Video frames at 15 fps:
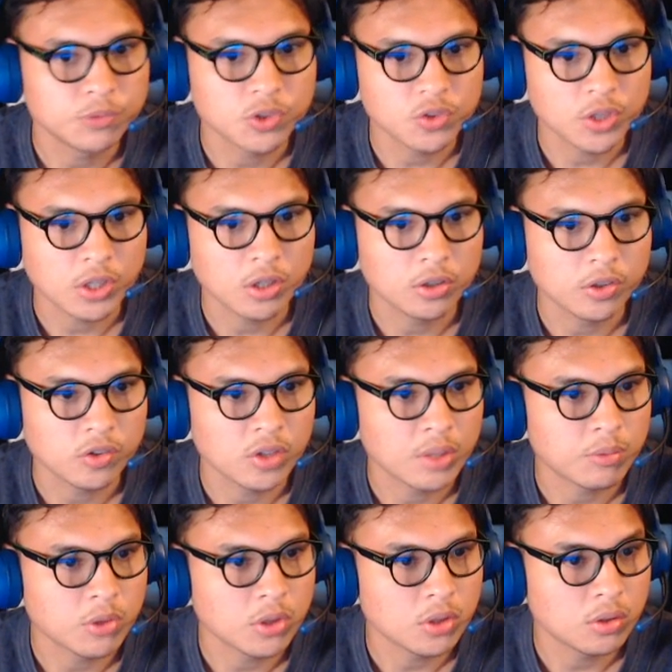take all the time
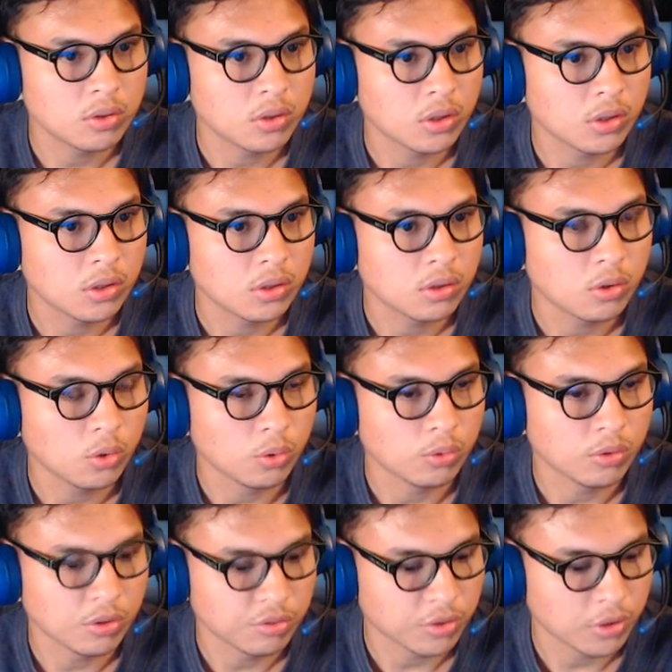you need. Oh,
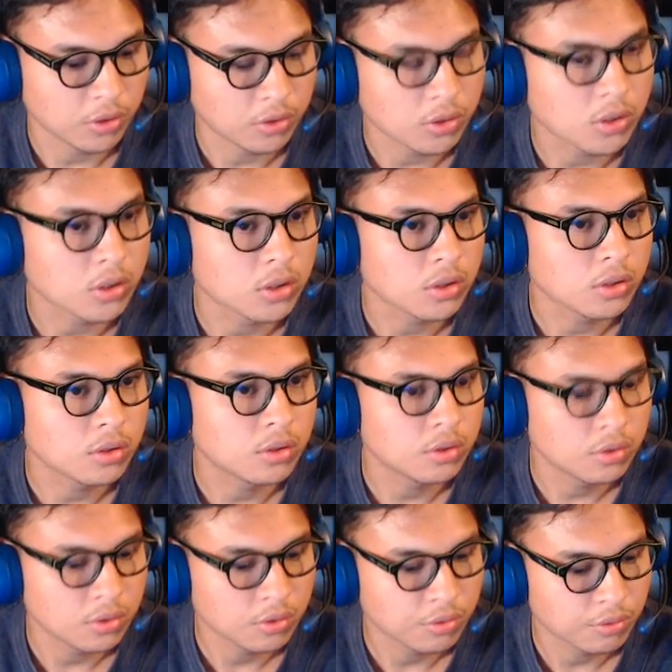I forgot the
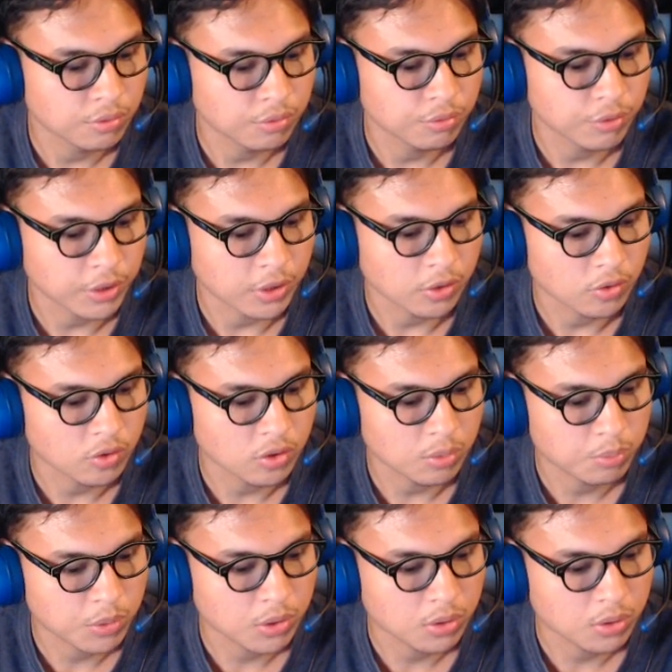freaking TP.